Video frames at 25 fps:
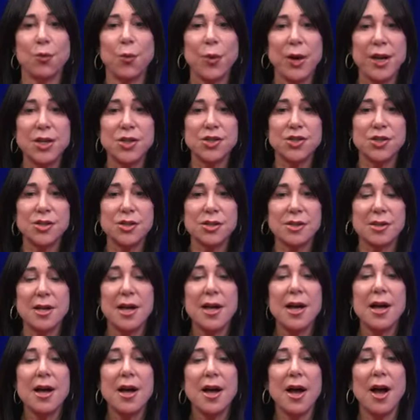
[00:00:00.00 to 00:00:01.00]
the wages,
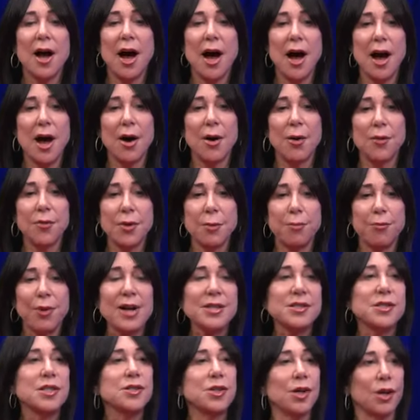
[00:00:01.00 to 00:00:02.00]
the
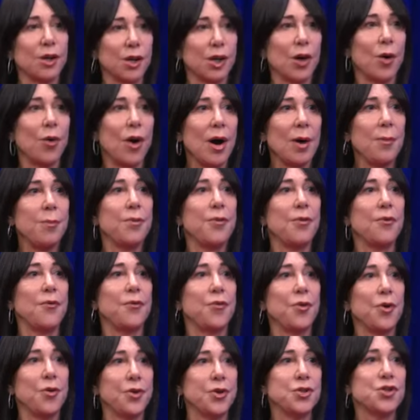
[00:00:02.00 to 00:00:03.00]
prices are going to go up
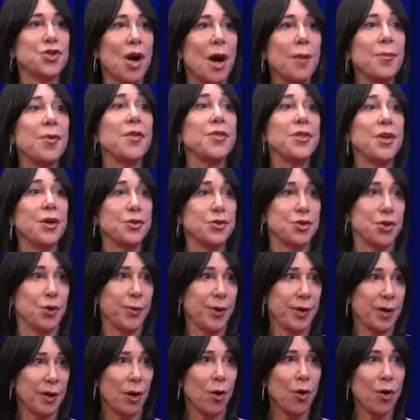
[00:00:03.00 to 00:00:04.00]
for the job that they're
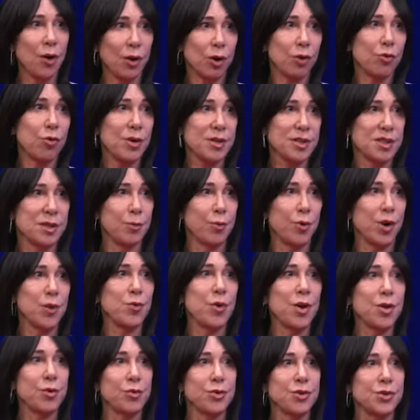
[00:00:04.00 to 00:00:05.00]
doing all across the board,
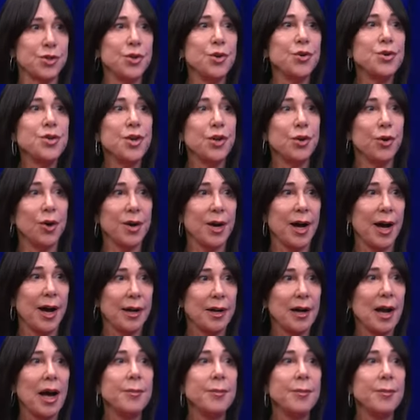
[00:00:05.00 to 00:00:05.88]
whether it's union or not.